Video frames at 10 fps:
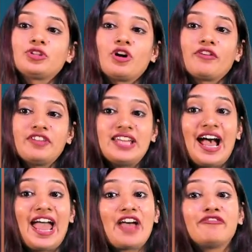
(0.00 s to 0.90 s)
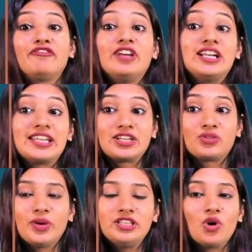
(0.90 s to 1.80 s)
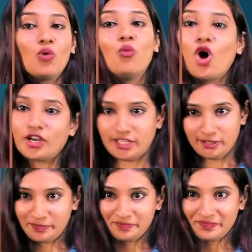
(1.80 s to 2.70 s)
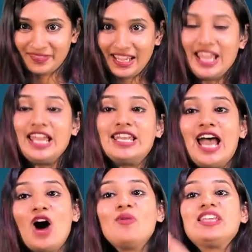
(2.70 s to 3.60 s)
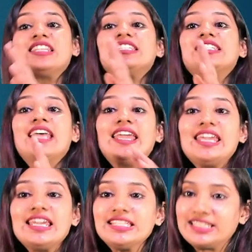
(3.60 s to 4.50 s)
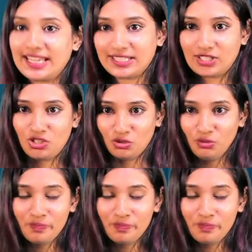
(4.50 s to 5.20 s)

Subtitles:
of it I have filled it with water. Now in the second test tube,